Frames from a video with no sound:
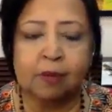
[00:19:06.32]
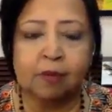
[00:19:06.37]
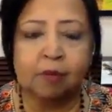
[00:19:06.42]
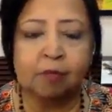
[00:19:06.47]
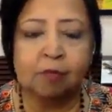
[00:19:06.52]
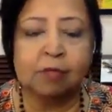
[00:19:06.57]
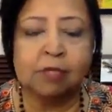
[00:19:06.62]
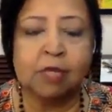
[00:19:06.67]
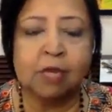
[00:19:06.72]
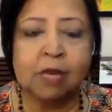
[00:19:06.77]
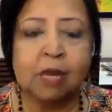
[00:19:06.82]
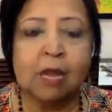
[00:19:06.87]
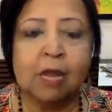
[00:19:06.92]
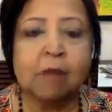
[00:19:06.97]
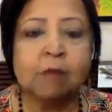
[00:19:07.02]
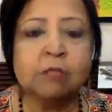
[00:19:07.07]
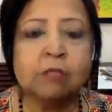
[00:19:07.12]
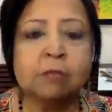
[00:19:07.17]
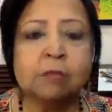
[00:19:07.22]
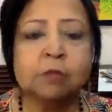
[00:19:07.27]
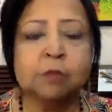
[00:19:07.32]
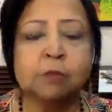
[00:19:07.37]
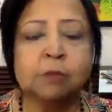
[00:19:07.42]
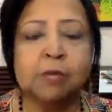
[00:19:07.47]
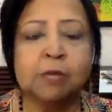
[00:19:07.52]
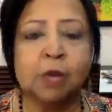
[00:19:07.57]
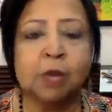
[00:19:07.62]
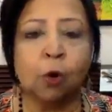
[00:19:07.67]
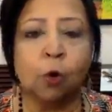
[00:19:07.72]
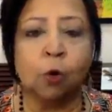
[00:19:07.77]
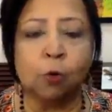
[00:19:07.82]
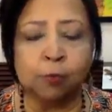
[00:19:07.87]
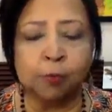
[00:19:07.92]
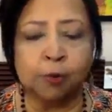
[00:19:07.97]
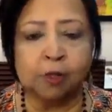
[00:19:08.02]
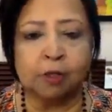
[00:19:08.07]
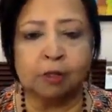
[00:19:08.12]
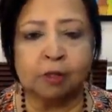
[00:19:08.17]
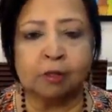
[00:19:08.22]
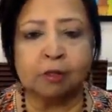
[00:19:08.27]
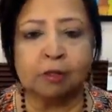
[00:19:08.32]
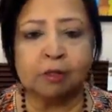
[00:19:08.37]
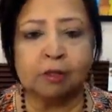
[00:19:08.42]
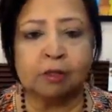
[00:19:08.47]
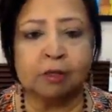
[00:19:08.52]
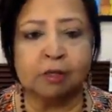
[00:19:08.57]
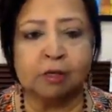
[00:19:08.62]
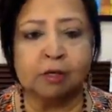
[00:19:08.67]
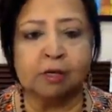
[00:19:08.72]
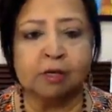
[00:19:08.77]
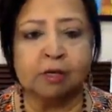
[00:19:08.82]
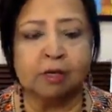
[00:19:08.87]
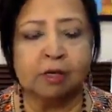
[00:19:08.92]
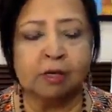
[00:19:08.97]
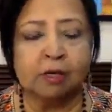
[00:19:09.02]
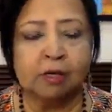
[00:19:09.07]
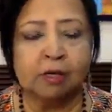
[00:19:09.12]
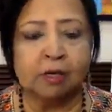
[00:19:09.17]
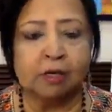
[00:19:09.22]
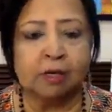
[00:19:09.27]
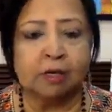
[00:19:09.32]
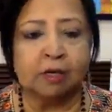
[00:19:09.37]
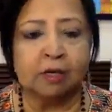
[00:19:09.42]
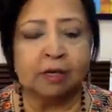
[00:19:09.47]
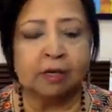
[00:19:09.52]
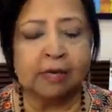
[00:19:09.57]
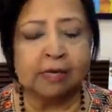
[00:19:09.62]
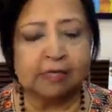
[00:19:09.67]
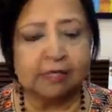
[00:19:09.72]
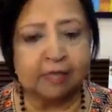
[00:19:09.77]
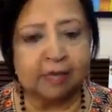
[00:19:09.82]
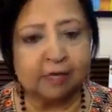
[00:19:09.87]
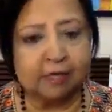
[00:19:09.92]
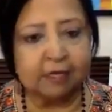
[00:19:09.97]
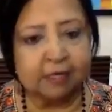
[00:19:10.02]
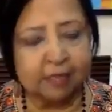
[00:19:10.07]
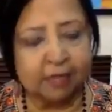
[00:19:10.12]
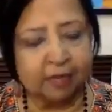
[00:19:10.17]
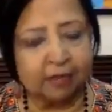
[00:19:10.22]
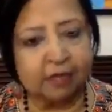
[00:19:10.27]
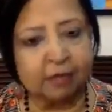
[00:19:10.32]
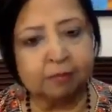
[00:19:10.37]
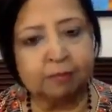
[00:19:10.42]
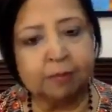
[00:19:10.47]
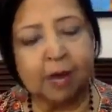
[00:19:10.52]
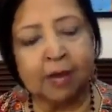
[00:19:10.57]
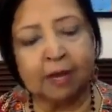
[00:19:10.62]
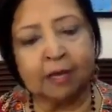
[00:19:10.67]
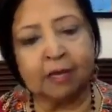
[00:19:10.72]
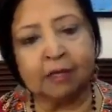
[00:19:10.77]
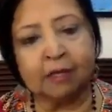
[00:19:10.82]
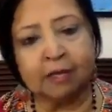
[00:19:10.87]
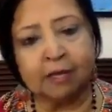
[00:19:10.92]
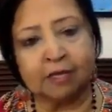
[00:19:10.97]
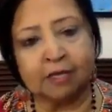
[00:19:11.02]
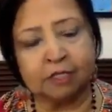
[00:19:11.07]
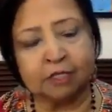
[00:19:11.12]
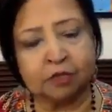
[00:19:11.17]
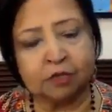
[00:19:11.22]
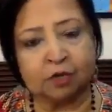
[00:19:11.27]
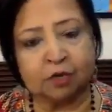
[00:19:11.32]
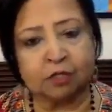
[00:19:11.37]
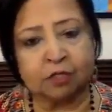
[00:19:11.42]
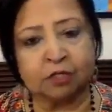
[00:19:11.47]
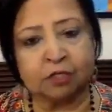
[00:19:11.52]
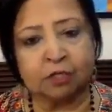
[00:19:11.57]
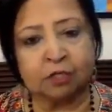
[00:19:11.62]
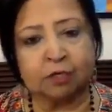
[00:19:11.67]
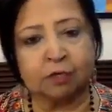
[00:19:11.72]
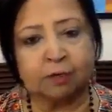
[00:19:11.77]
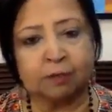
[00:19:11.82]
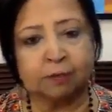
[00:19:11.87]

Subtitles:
which allows them to be open, gets that integrity back in their structure.